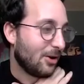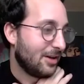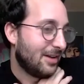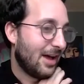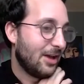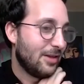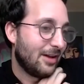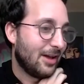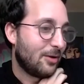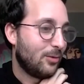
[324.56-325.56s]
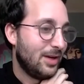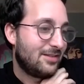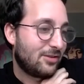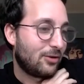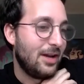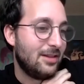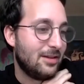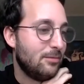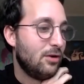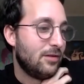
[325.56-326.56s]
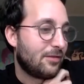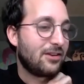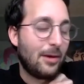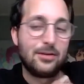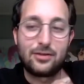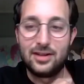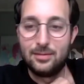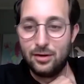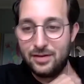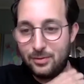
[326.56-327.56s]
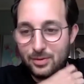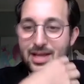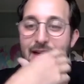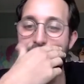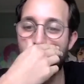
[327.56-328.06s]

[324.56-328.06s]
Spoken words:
can tell you that, like, we screened the movie. The first time we screened the movie, we gave little